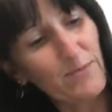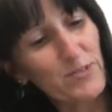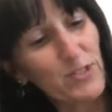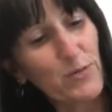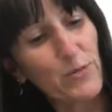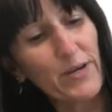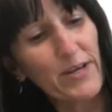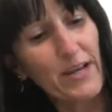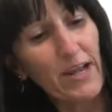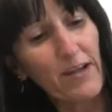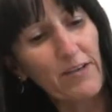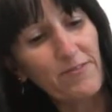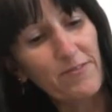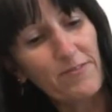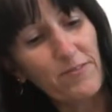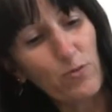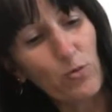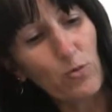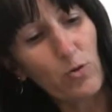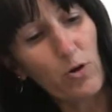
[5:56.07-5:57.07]
So we're gonna have
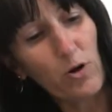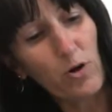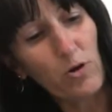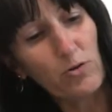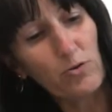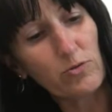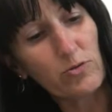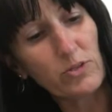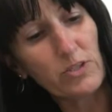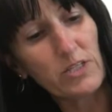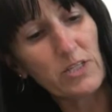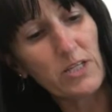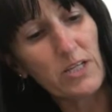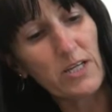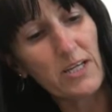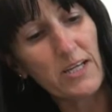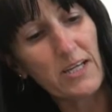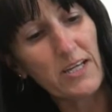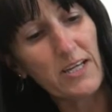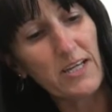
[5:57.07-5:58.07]
4 holes
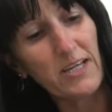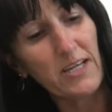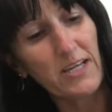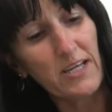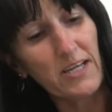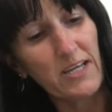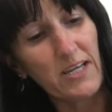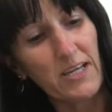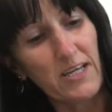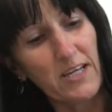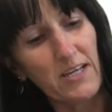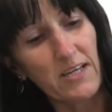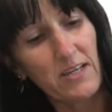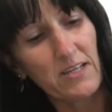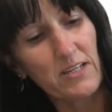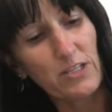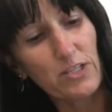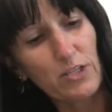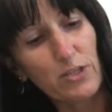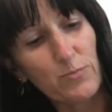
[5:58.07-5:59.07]

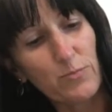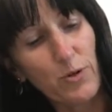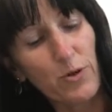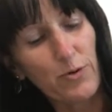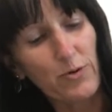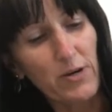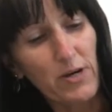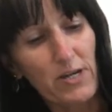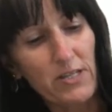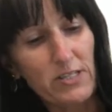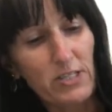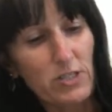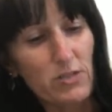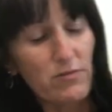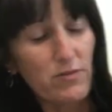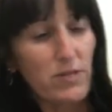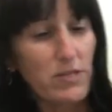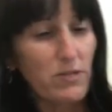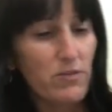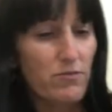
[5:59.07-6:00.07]
to poke our
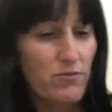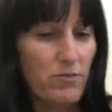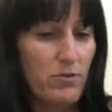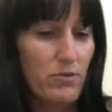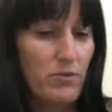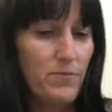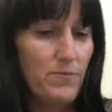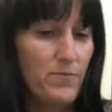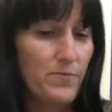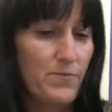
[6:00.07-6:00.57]
string through.